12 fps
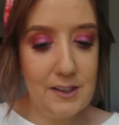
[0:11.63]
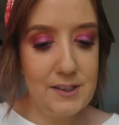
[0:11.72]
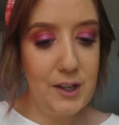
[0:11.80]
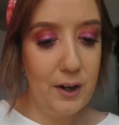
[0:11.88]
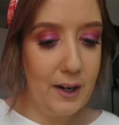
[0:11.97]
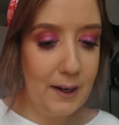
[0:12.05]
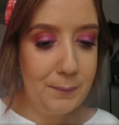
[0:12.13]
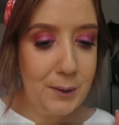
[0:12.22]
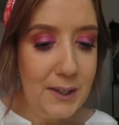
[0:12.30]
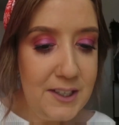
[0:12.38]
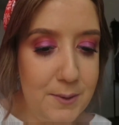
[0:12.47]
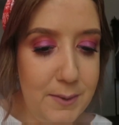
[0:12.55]
So I'm
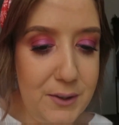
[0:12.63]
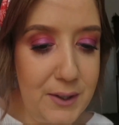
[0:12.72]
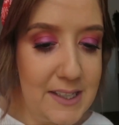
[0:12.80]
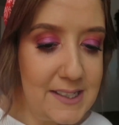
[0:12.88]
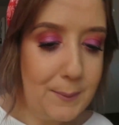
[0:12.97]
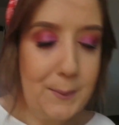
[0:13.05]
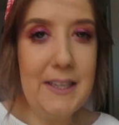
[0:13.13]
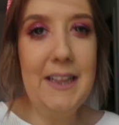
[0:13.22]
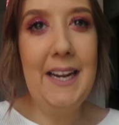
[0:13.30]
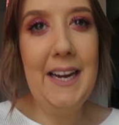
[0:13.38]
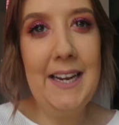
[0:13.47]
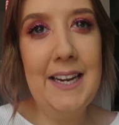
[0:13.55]
going to be doing some
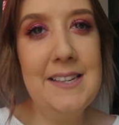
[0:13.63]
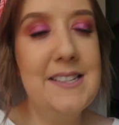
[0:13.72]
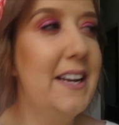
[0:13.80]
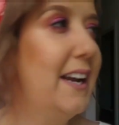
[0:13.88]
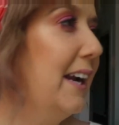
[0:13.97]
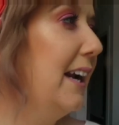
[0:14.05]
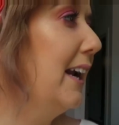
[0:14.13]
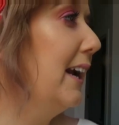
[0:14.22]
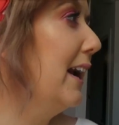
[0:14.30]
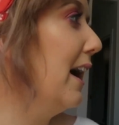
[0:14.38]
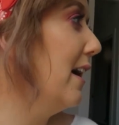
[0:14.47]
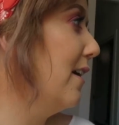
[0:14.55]
cleaning
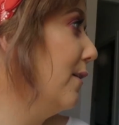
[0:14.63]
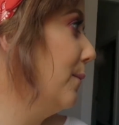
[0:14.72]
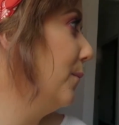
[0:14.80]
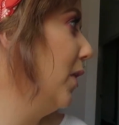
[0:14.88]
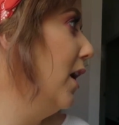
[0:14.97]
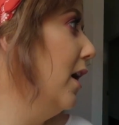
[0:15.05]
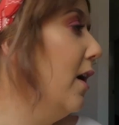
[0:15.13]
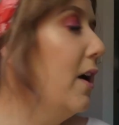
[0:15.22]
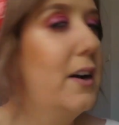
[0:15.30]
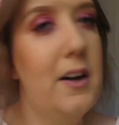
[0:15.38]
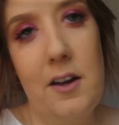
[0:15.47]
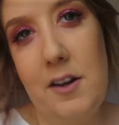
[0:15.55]
today
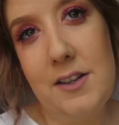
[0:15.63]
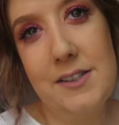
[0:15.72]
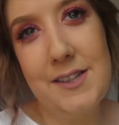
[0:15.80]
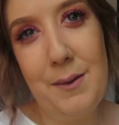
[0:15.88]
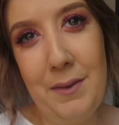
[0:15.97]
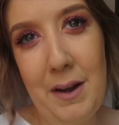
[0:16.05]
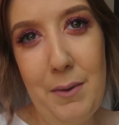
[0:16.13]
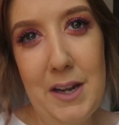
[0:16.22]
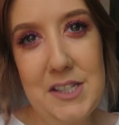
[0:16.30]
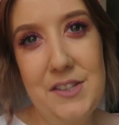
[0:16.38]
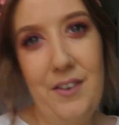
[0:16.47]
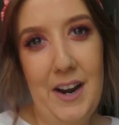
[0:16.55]
because my
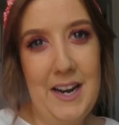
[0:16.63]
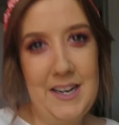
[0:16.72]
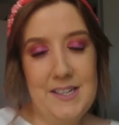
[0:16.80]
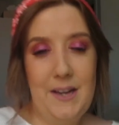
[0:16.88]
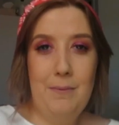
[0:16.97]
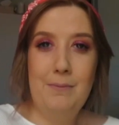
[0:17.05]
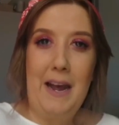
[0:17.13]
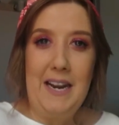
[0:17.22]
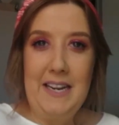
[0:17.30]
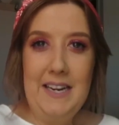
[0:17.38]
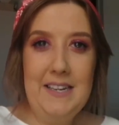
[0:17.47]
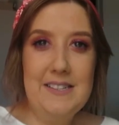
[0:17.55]
best friend
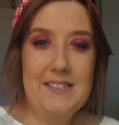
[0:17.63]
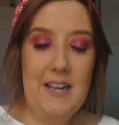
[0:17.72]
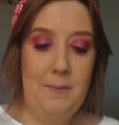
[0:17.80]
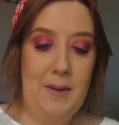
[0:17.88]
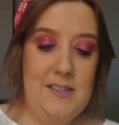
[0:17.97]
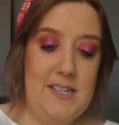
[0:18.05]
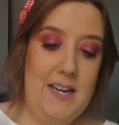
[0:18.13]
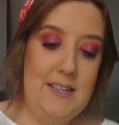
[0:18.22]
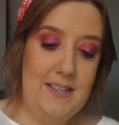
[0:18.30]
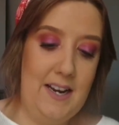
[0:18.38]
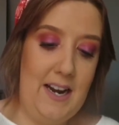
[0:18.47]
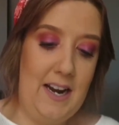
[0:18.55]
Maddie is coming down
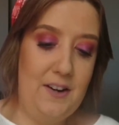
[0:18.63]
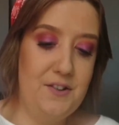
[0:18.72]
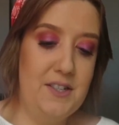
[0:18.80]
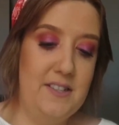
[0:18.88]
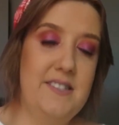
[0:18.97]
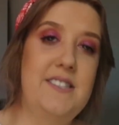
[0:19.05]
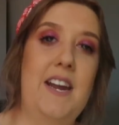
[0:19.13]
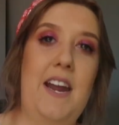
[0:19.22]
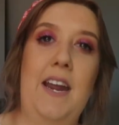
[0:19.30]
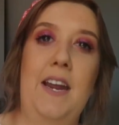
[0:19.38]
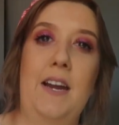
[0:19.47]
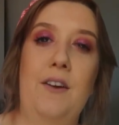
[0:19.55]
today. She's
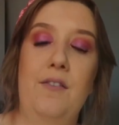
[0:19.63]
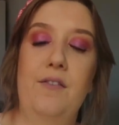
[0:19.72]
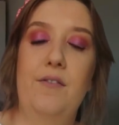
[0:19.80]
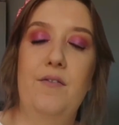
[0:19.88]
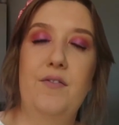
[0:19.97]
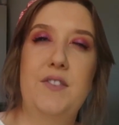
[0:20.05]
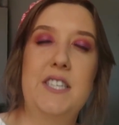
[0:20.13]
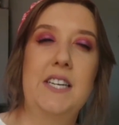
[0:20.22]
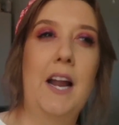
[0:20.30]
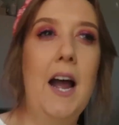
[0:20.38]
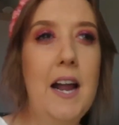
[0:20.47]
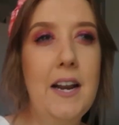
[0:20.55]
staying
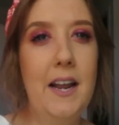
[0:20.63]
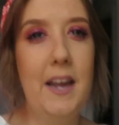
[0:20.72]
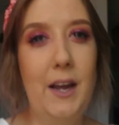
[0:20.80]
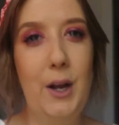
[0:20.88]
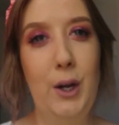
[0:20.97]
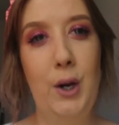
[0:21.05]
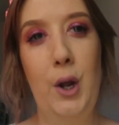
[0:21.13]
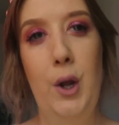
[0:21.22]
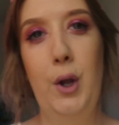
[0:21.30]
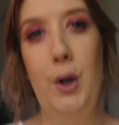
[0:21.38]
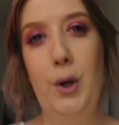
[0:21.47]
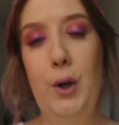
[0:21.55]
tonight and
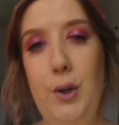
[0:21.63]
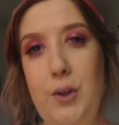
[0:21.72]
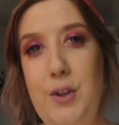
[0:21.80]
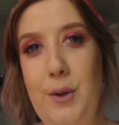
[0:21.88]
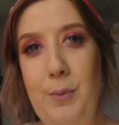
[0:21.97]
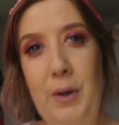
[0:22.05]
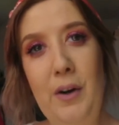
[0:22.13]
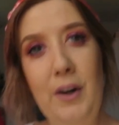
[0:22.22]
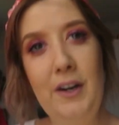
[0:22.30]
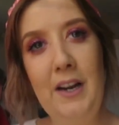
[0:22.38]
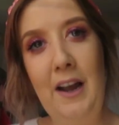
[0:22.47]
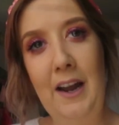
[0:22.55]

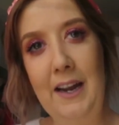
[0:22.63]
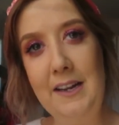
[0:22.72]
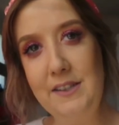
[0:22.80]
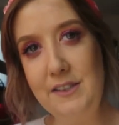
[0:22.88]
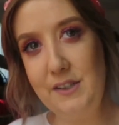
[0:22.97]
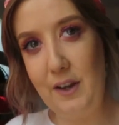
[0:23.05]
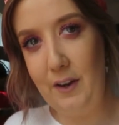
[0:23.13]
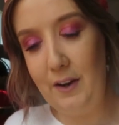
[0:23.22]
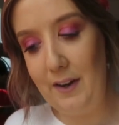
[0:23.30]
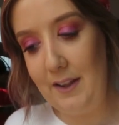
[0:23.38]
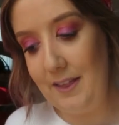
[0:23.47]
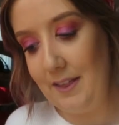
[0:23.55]
tomorrow night,
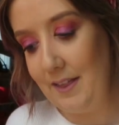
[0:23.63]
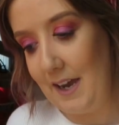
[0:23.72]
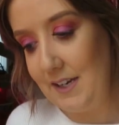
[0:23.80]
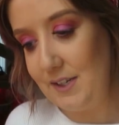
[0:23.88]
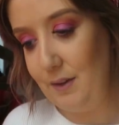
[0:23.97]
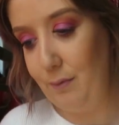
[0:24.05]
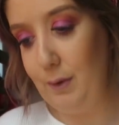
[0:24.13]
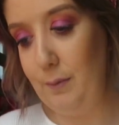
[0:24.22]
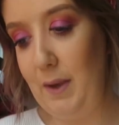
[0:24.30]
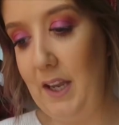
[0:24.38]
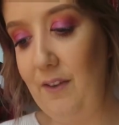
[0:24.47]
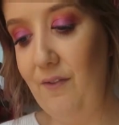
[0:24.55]
so that will
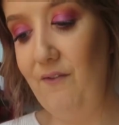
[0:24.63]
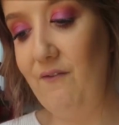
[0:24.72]
be